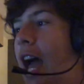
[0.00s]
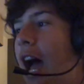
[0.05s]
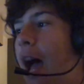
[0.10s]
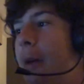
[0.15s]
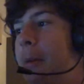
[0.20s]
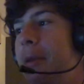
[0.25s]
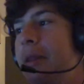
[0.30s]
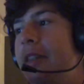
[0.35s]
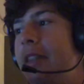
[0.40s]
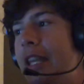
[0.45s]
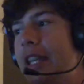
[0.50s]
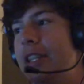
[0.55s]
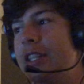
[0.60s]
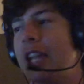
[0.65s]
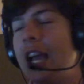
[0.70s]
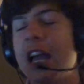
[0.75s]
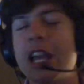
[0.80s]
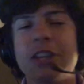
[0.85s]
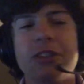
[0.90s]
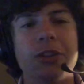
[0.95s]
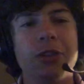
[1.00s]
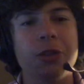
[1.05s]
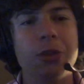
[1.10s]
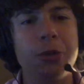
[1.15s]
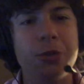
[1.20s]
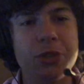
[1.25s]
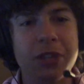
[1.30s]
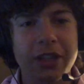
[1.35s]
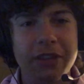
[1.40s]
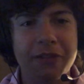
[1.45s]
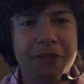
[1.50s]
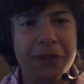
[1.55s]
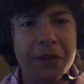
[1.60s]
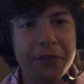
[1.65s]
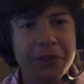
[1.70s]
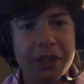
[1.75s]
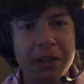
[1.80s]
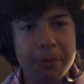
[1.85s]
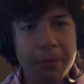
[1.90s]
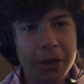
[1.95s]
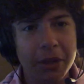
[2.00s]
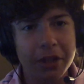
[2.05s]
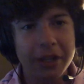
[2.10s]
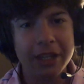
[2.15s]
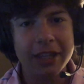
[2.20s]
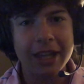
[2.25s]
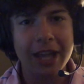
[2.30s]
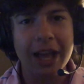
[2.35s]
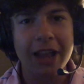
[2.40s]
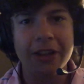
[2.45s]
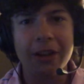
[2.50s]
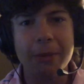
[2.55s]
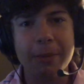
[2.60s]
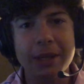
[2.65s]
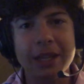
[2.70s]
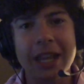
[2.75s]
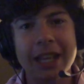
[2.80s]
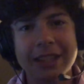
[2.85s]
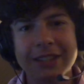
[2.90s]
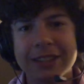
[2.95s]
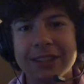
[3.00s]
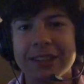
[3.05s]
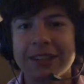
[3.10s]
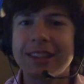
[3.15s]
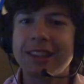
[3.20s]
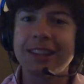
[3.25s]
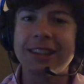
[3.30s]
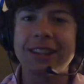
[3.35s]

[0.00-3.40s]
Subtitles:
I mean, these guys are losing $50 million. I mean, that's it